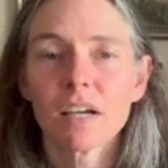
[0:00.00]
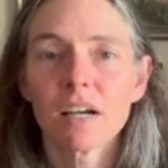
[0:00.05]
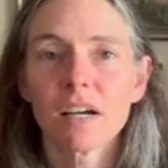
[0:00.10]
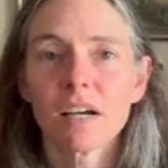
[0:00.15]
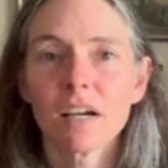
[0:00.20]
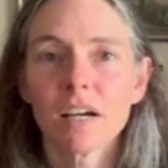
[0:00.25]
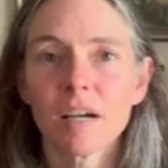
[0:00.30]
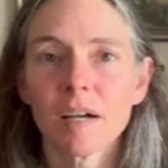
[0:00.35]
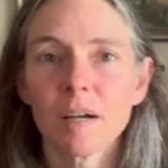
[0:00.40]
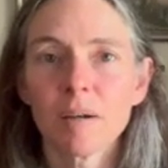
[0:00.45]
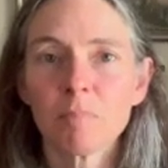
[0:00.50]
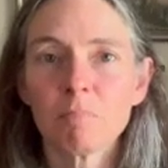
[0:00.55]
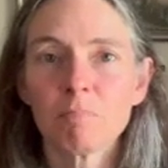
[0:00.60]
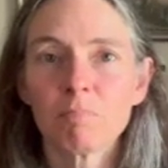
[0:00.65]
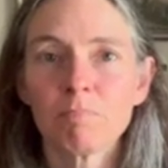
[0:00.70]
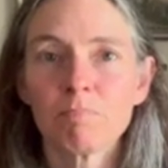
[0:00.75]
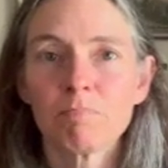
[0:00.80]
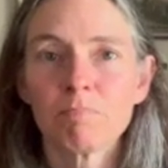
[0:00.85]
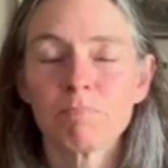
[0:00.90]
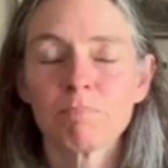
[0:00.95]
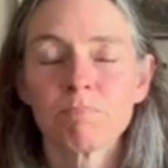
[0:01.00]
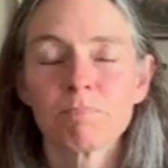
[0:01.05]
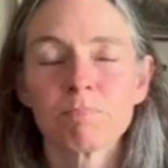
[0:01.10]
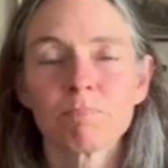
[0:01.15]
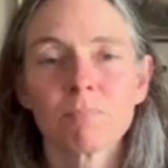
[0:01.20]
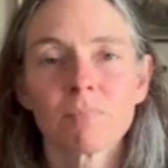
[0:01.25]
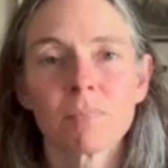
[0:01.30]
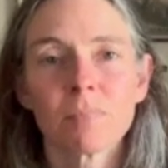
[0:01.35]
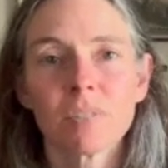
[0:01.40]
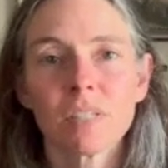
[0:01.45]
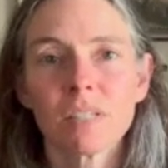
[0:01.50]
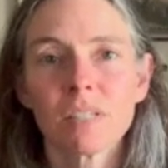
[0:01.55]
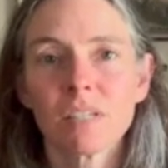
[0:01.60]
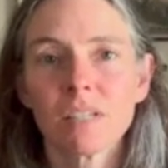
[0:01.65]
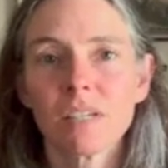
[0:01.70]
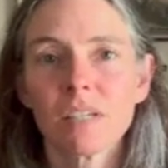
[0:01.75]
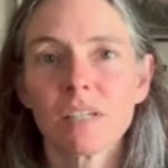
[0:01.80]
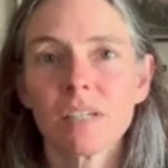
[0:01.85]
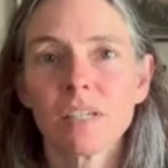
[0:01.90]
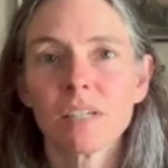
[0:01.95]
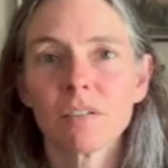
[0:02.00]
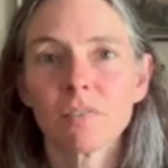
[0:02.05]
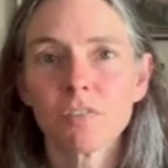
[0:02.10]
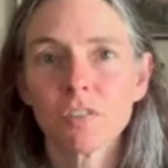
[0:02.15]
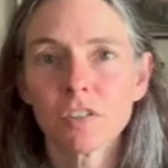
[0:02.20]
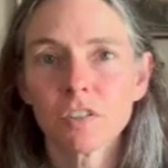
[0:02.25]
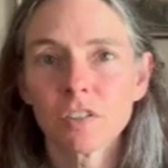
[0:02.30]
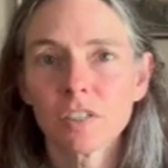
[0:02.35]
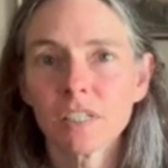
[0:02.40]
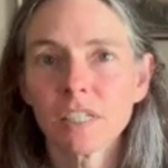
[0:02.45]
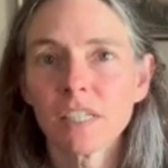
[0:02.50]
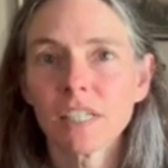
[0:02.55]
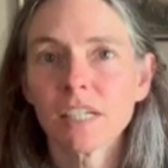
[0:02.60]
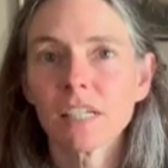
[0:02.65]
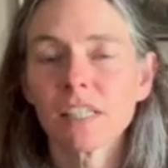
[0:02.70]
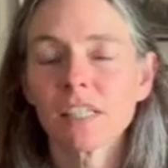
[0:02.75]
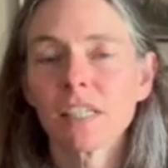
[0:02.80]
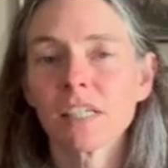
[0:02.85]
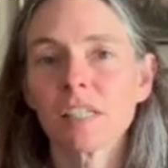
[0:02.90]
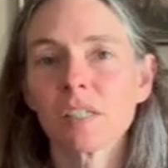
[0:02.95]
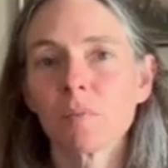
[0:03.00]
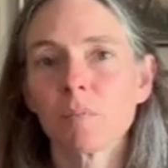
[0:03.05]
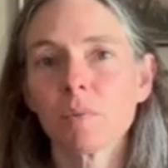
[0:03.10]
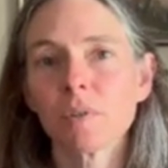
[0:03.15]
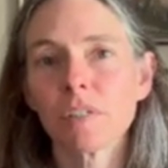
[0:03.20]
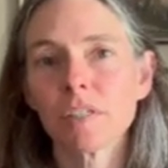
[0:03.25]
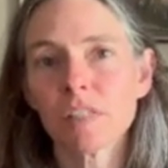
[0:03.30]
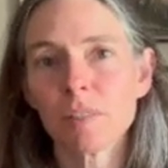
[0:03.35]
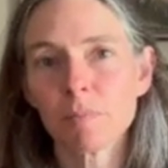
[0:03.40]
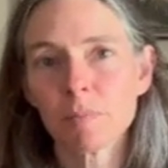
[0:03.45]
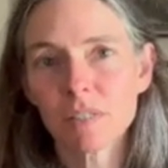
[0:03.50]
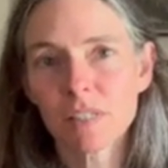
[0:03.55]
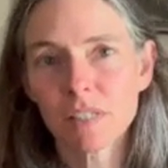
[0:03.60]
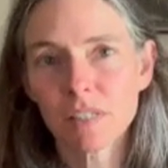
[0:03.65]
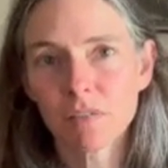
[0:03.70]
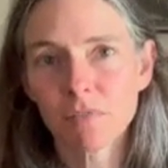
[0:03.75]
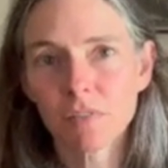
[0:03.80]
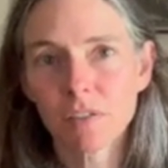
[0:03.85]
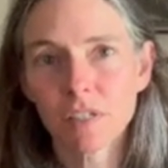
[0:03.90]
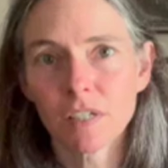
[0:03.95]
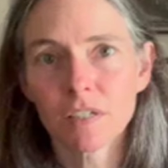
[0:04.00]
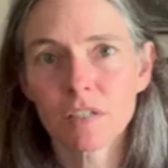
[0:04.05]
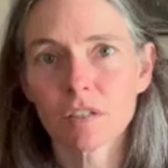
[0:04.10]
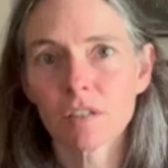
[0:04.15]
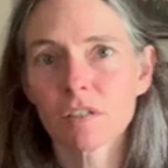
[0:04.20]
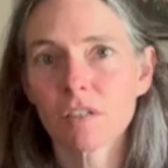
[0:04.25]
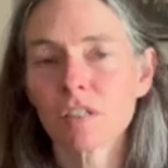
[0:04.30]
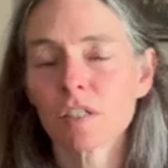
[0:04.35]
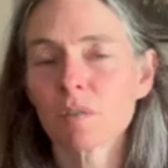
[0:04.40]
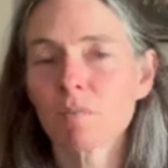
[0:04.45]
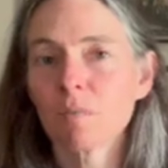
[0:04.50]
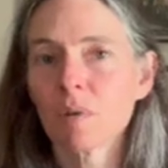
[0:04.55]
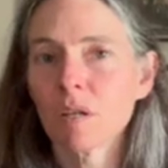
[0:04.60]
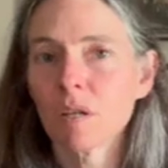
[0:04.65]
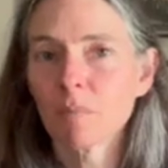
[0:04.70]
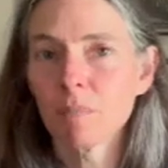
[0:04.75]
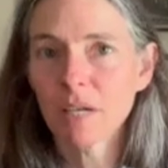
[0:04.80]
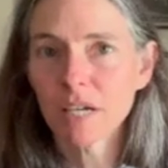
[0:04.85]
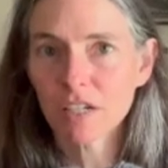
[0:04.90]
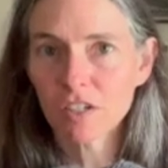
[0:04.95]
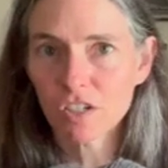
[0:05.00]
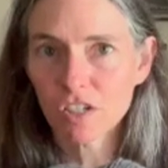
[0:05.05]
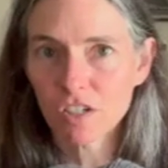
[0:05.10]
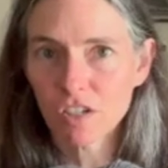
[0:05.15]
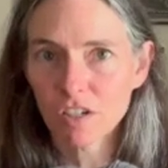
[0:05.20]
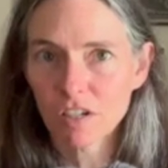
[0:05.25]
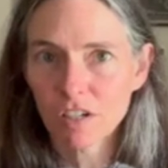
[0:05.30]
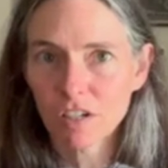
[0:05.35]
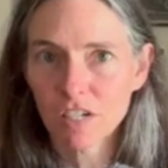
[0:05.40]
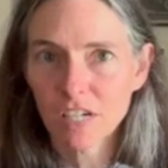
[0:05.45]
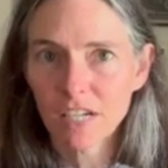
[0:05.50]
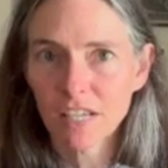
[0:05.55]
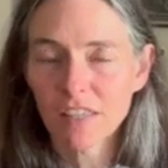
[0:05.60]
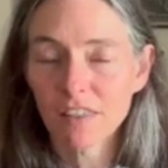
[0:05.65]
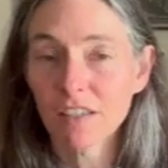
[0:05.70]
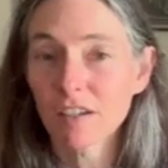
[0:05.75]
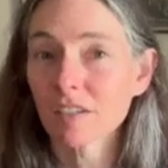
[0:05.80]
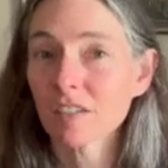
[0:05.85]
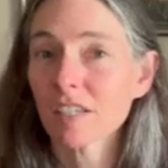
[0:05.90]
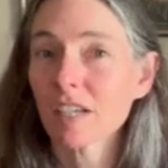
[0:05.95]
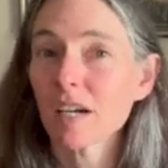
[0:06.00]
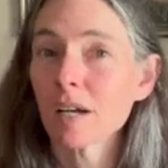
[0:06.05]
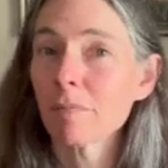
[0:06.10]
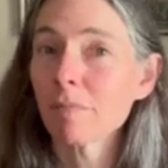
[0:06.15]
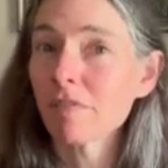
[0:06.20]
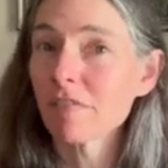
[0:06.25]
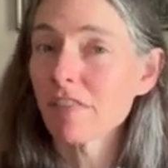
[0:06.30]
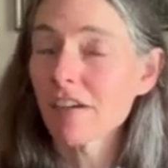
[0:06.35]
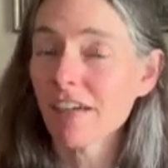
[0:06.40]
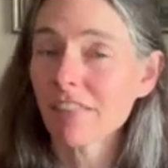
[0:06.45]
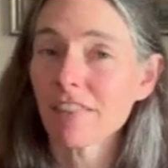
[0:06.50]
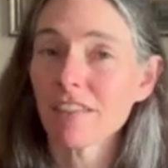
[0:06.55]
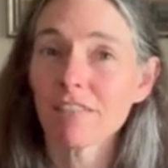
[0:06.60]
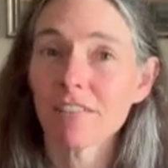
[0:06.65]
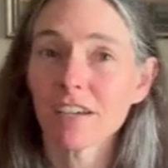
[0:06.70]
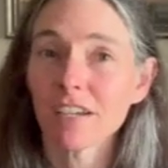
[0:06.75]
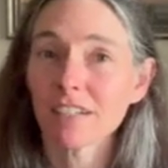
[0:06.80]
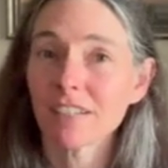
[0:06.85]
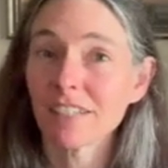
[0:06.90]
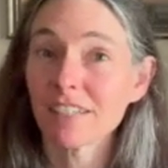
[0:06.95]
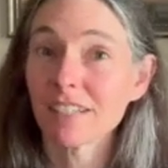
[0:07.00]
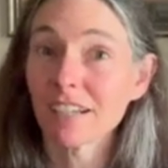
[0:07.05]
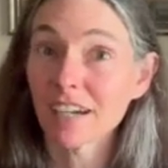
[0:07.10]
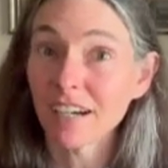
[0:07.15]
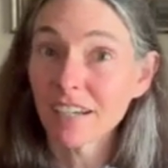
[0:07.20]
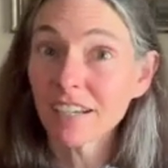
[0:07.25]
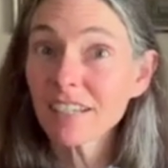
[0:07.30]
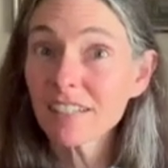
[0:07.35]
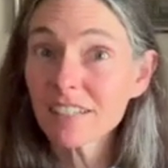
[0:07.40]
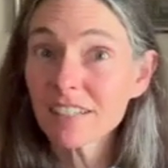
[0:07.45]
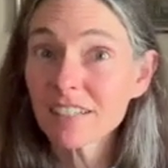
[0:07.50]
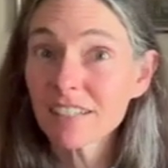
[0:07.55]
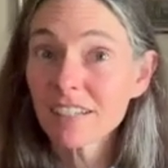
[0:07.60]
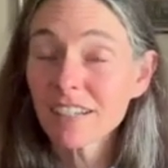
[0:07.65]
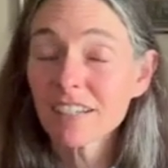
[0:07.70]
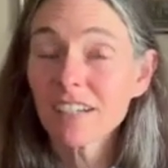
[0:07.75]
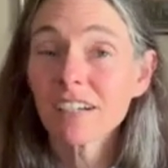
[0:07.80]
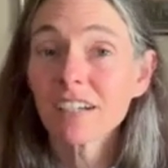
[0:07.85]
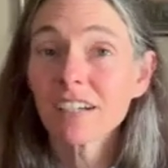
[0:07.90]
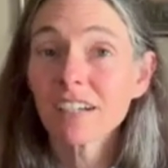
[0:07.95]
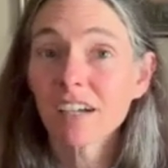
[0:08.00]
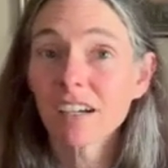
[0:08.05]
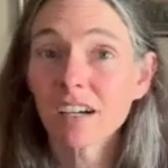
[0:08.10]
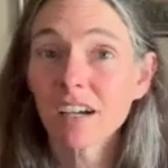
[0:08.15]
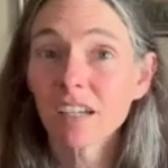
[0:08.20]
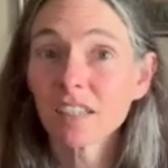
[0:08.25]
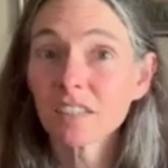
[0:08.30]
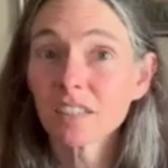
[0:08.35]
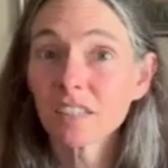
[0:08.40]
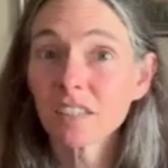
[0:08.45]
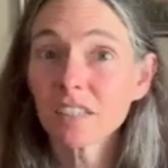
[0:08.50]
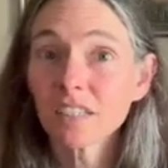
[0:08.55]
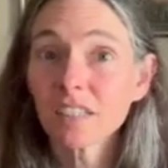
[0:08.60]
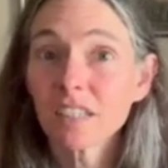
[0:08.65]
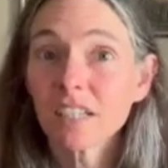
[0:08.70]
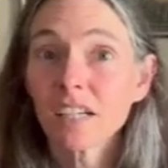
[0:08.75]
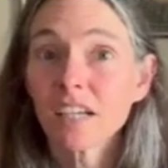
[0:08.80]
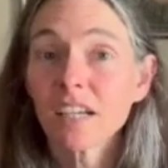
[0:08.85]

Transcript: if you're gonna get like a breed specific or a small batch yarn, and then on top of that they've had to dye it a color,